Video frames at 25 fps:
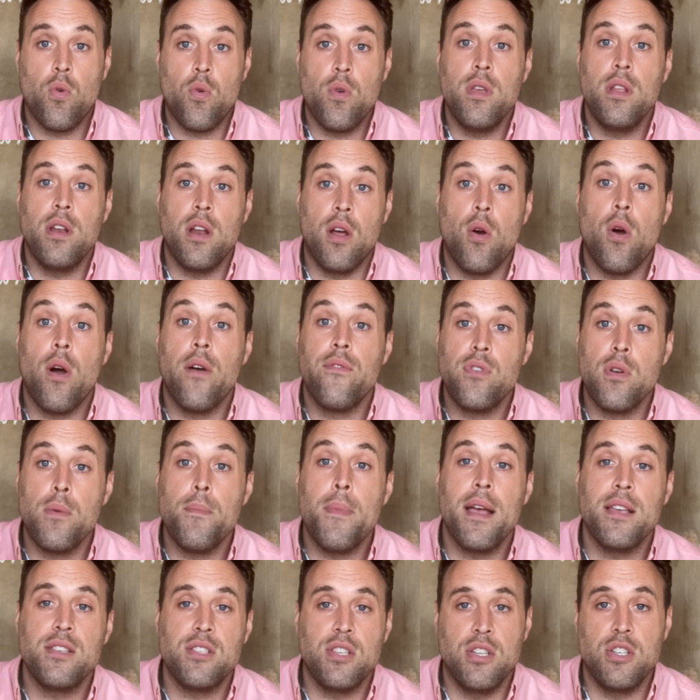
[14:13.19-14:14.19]
of your
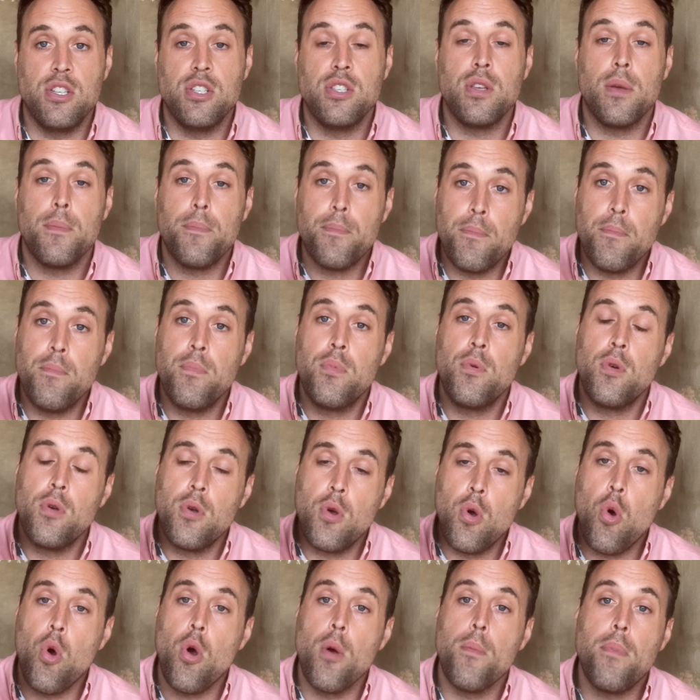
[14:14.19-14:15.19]
message. Is a
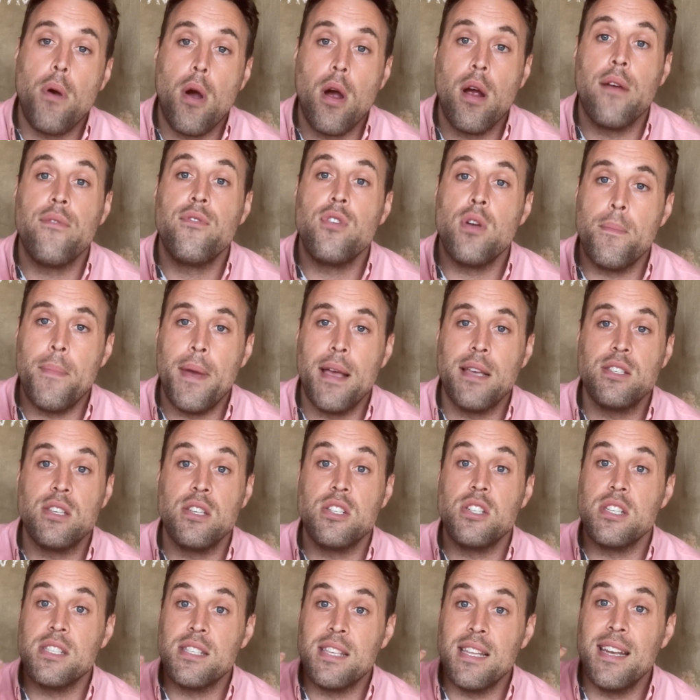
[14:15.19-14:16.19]
core part of your
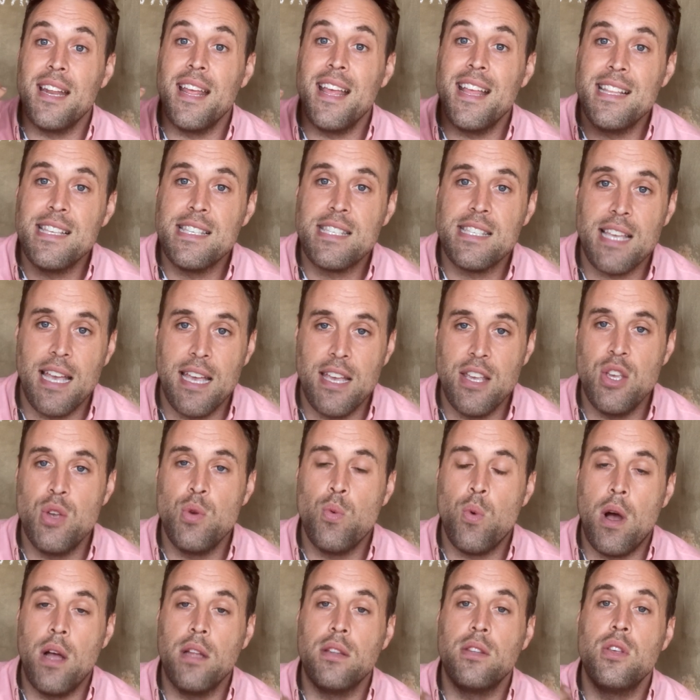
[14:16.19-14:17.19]
message is an insight. You
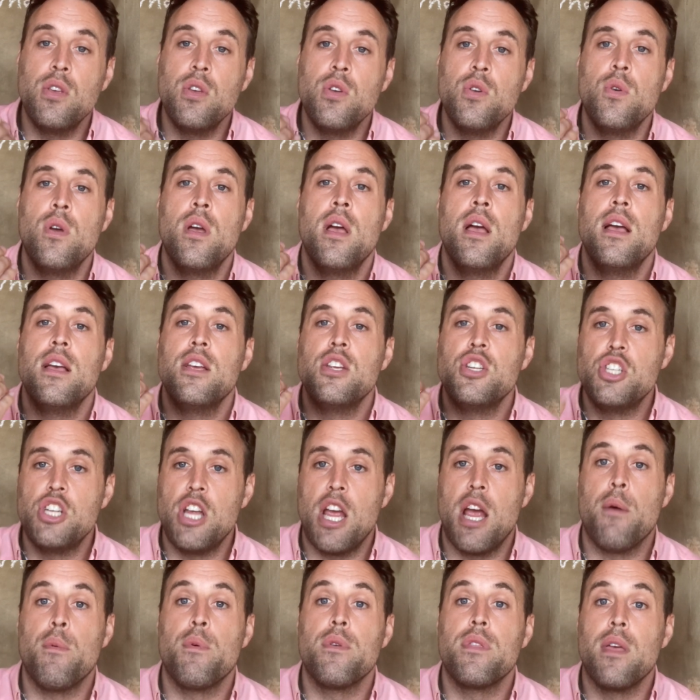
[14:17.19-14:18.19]
want to
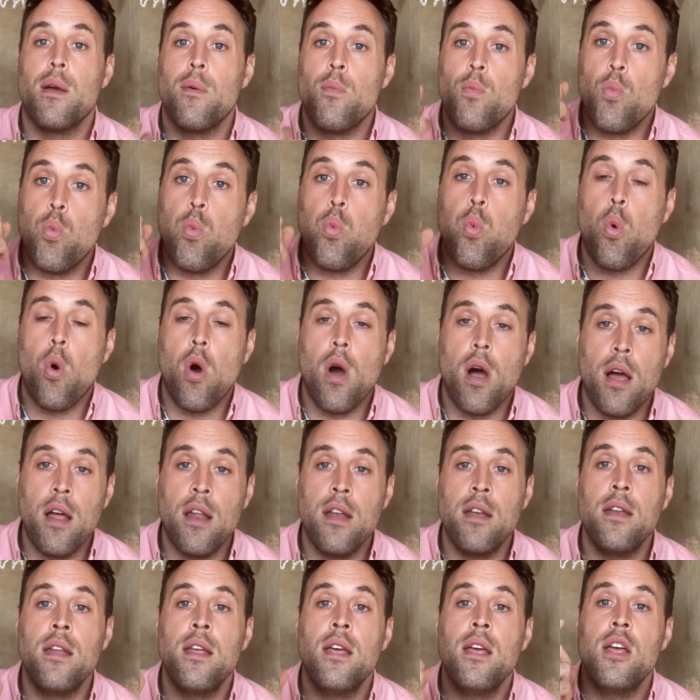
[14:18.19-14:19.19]
share with them
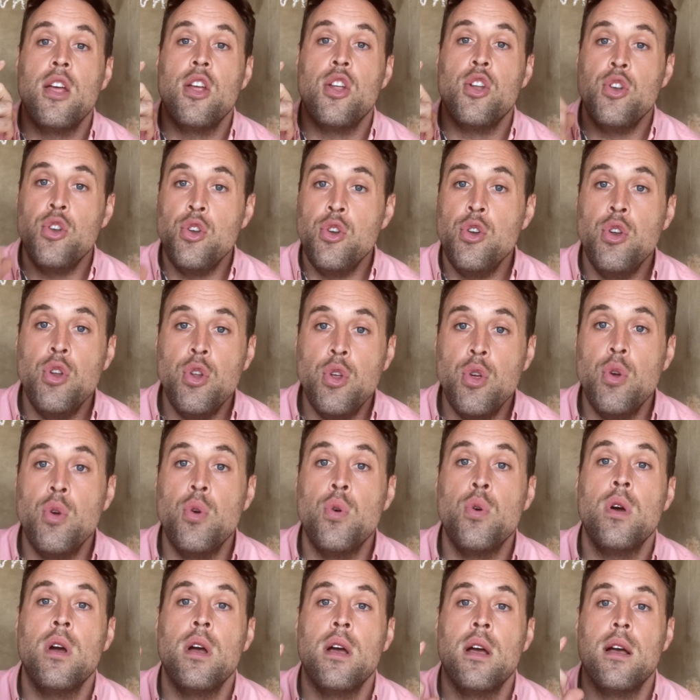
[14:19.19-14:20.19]
one
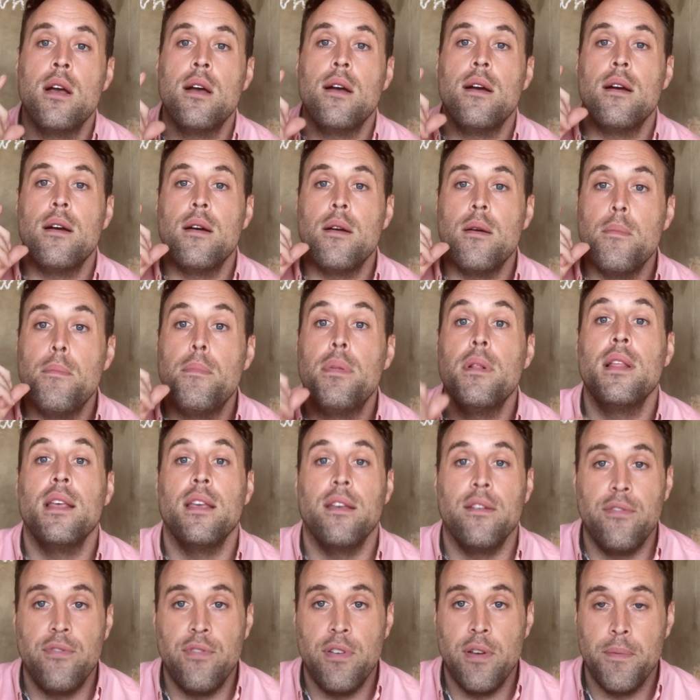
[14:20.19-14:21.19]
new
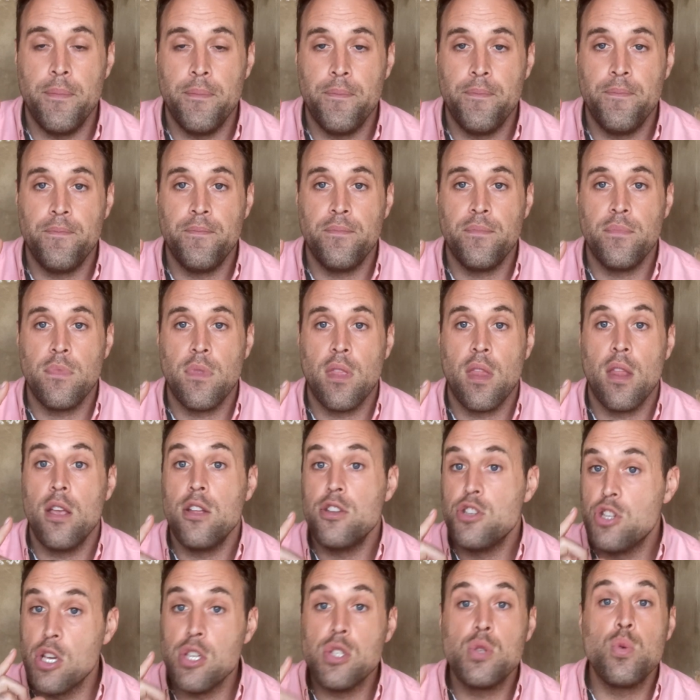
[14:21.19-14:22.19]
belief,
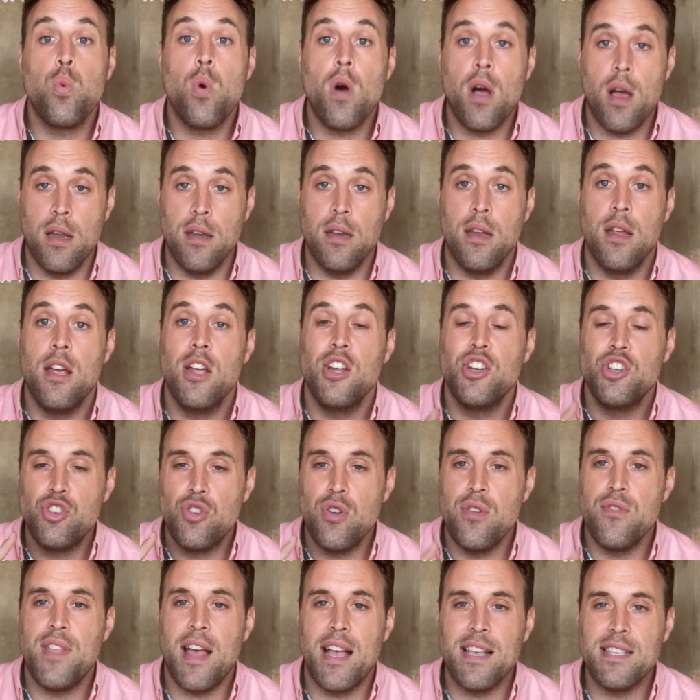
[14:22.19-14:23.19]
just one.
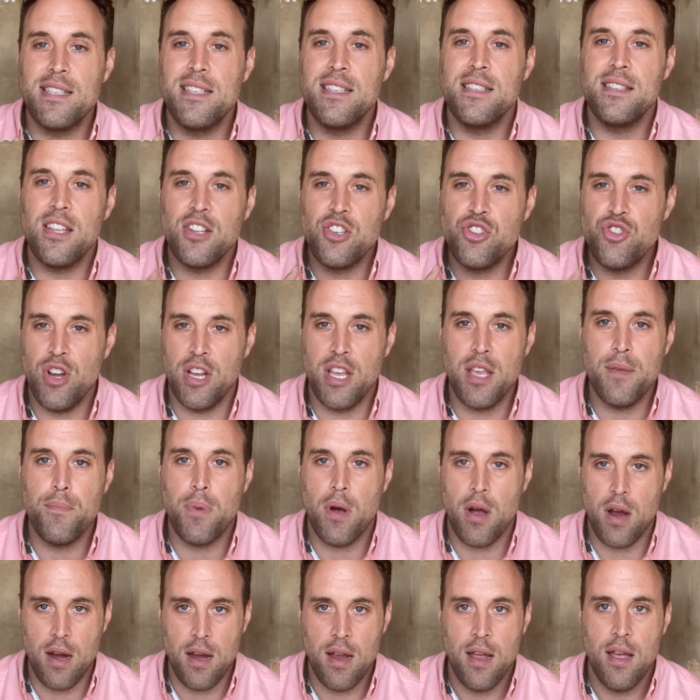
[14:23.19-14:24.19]
This is the tricky
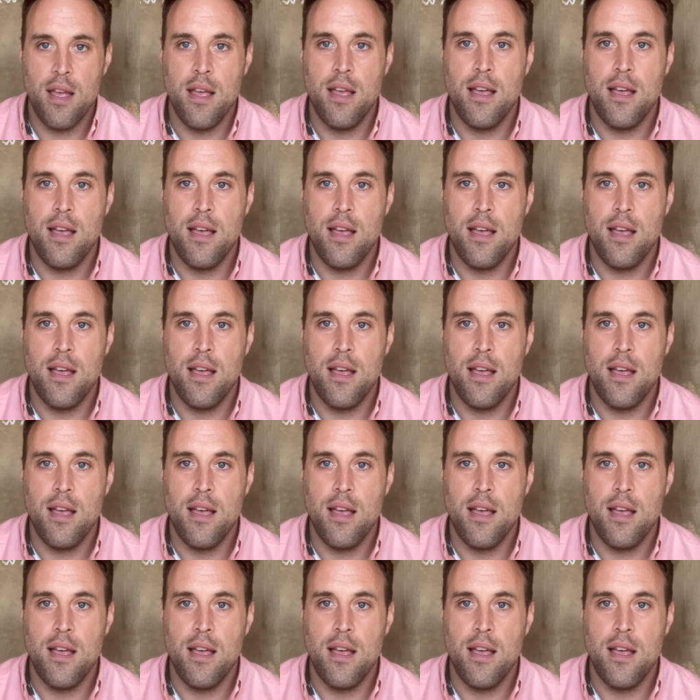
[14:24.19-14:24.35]
part.